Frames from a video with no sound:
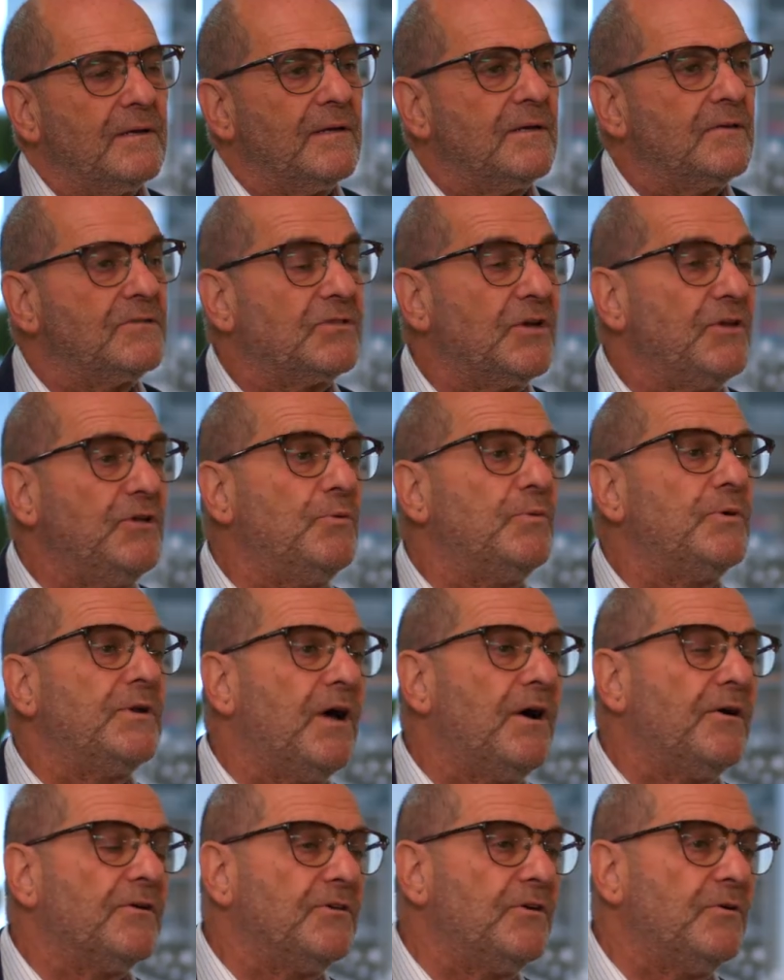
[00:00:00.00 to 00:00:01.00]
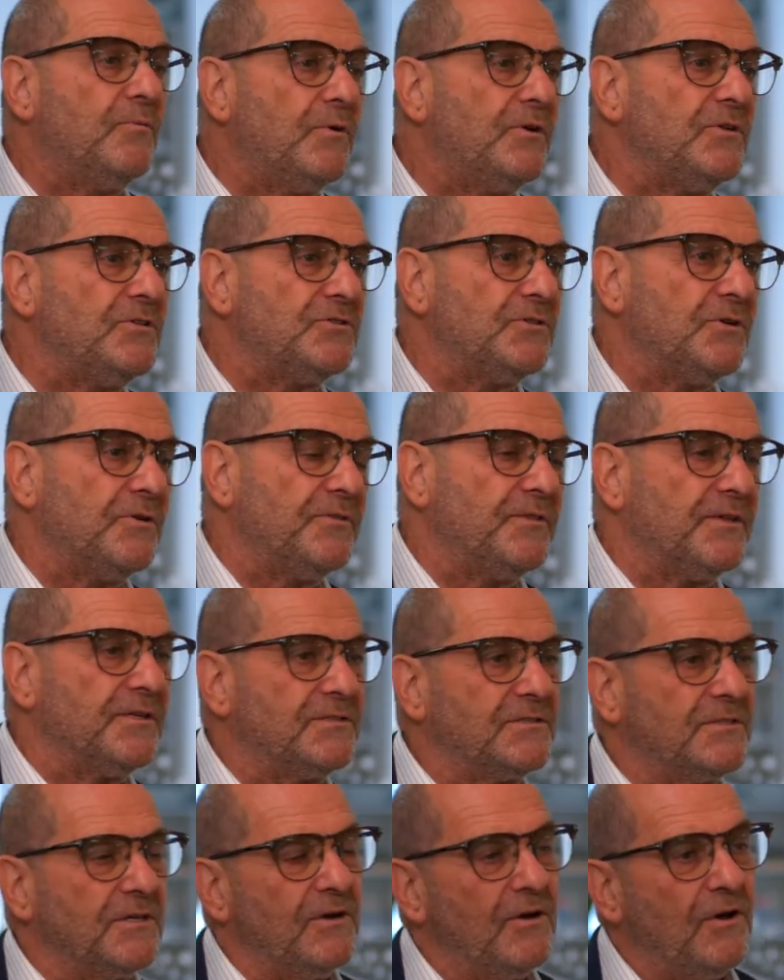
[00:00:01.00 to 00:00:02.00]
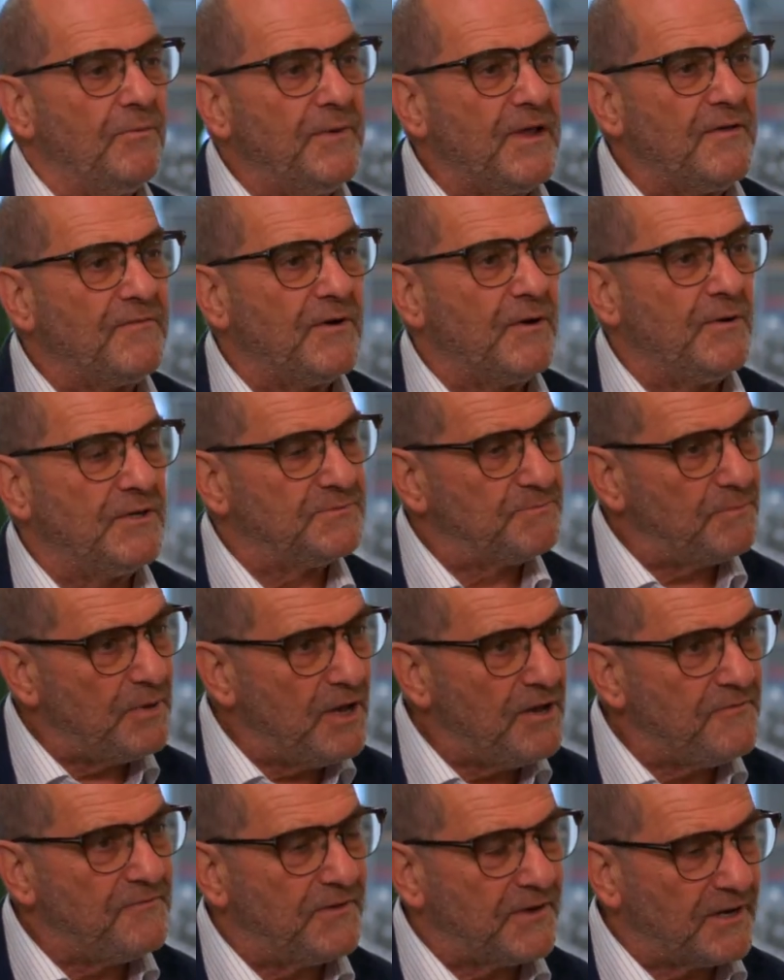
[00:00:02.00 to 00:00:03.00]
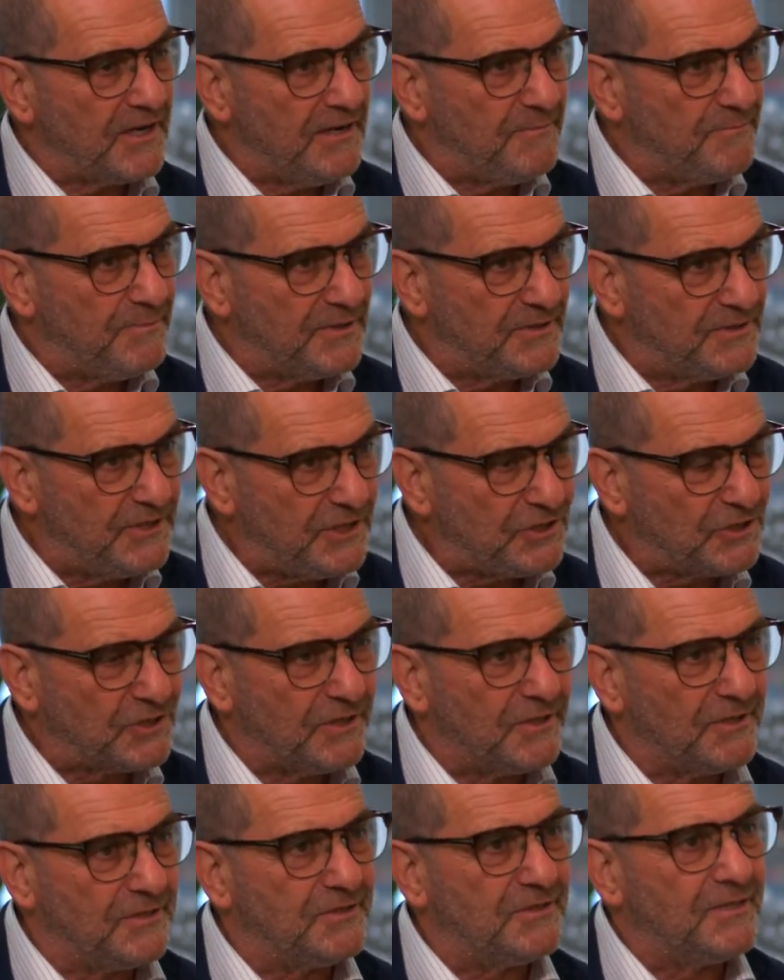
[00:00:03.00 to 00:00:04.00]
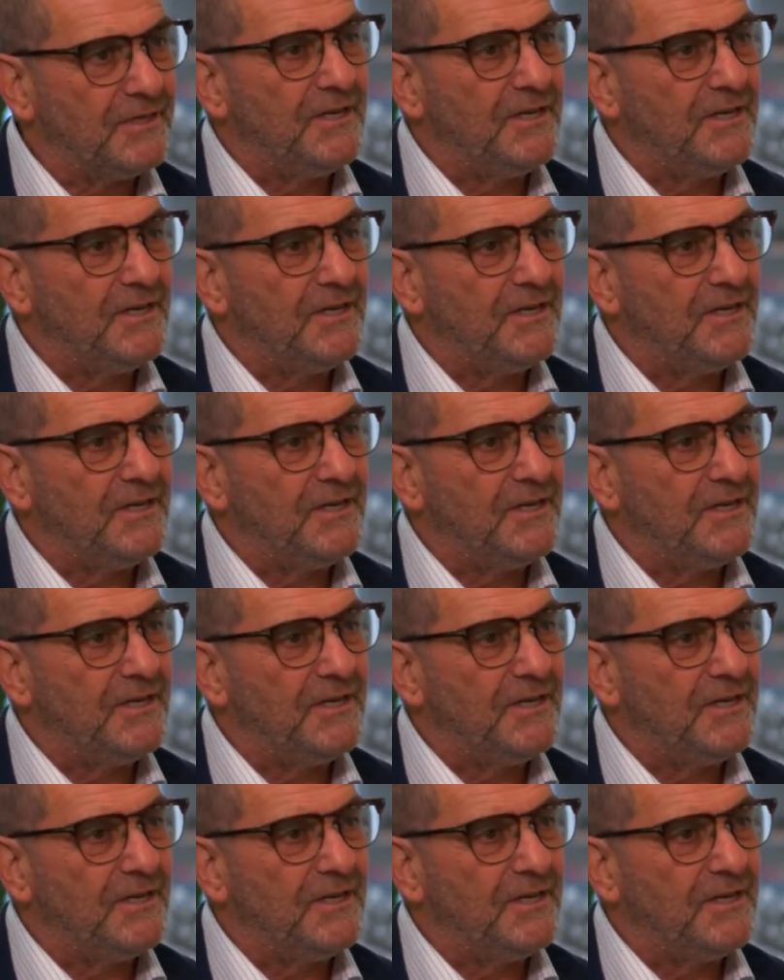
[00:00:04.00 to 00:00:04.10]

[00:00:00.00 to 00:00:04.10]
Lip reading: So you would argue, wouldn't you, that Omnevo is perfectly positioned